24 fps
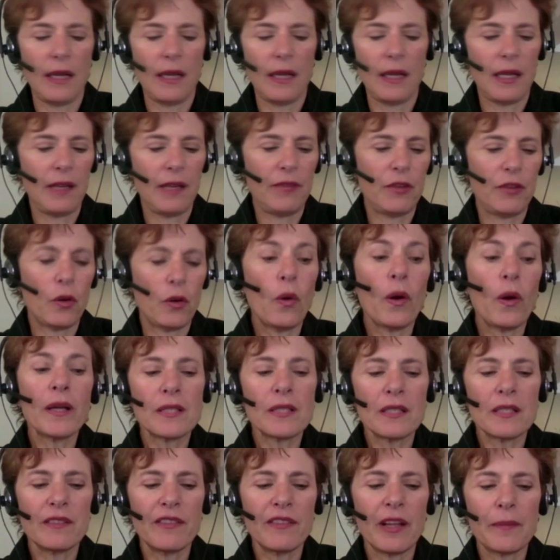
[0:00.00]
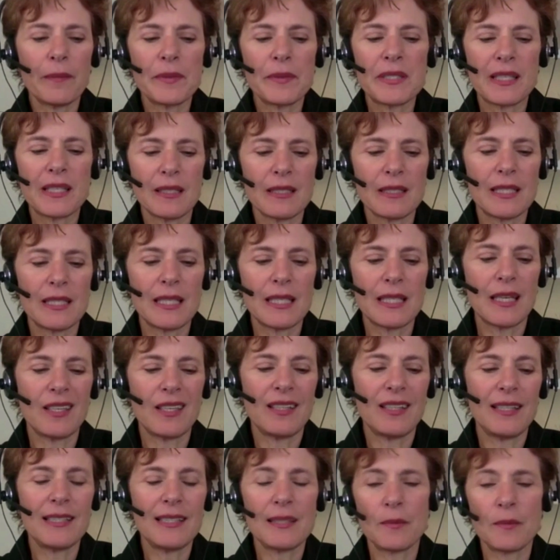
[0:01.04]
And if you're going to develop a skill set,
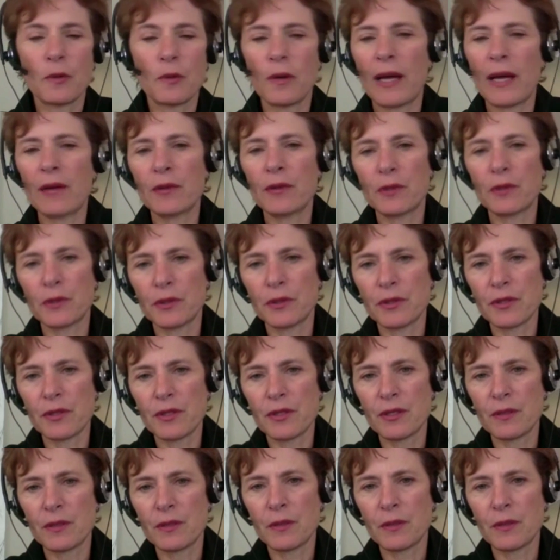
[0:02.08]
you need some ground rules.